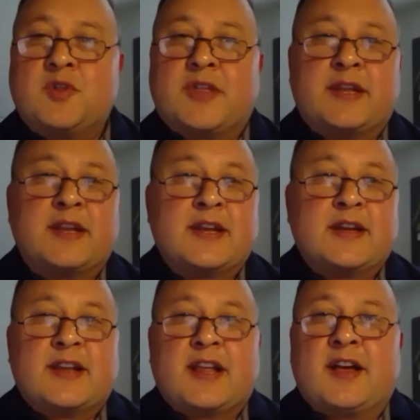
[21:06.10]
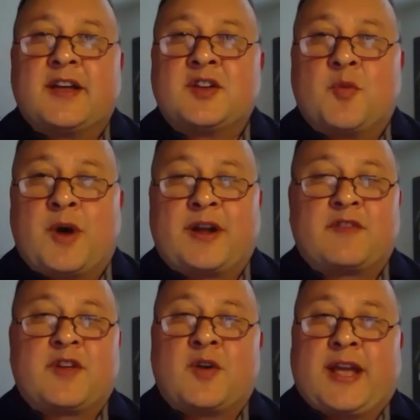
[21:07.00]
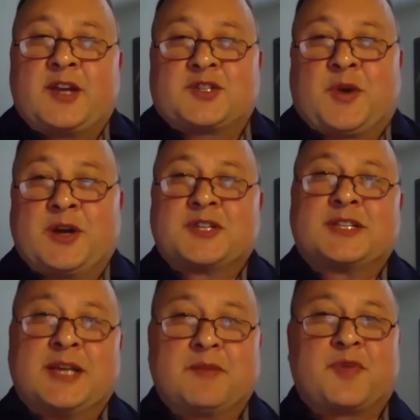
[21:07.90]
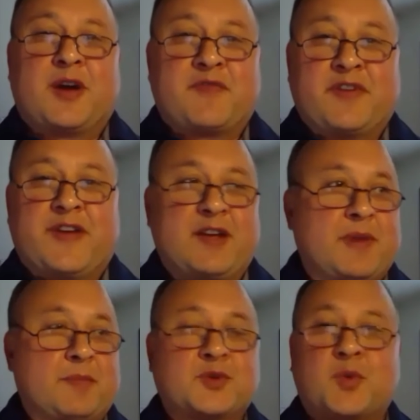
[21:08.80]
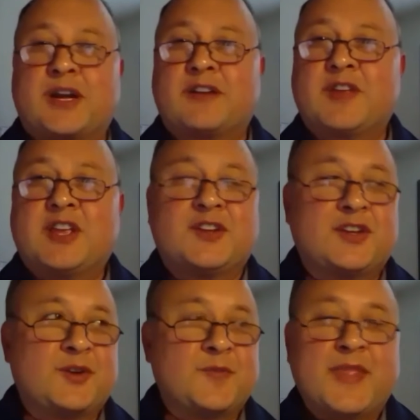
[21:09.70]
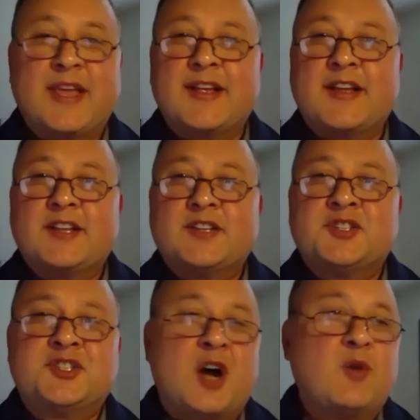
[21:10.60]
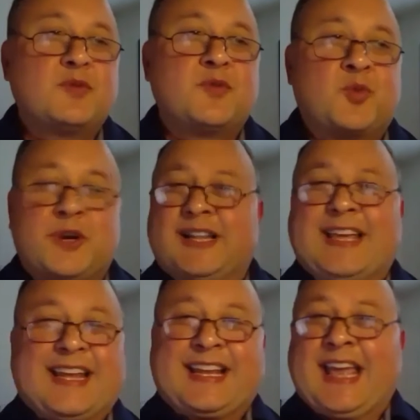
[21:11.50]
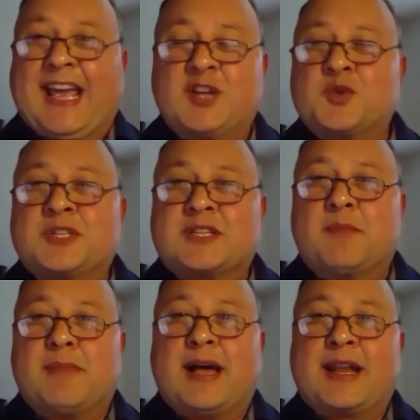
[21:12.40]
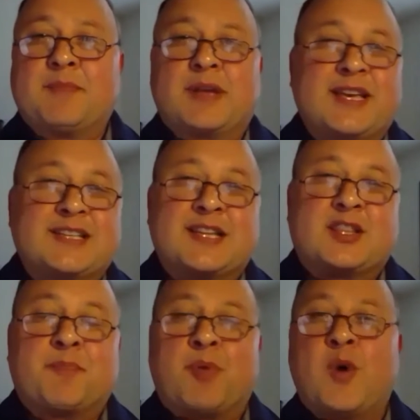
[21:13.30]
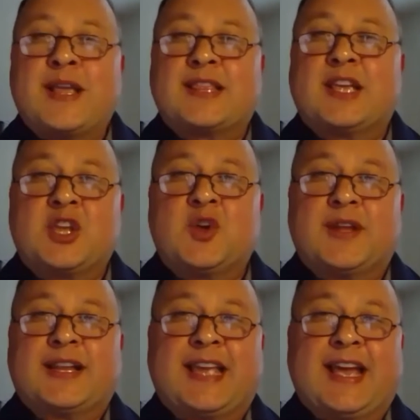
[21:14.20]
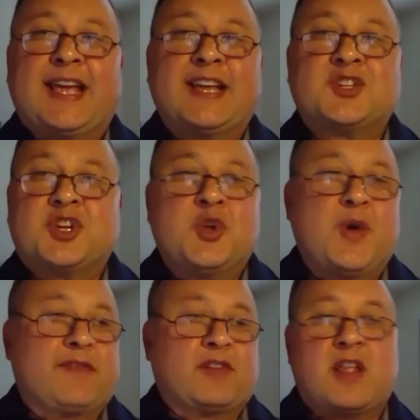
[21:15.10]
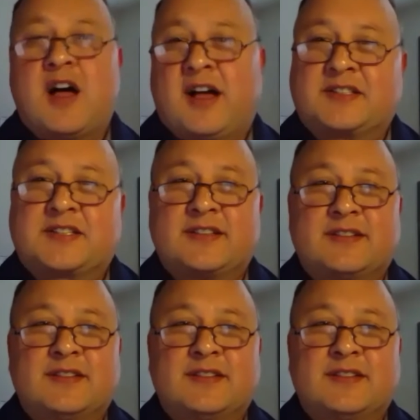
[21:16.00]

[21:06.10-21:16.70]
and whatever you, okay, so here's a tip for FFA members. Whatever you do, don't really engage with somebody, because at the point that you engage, you have lost.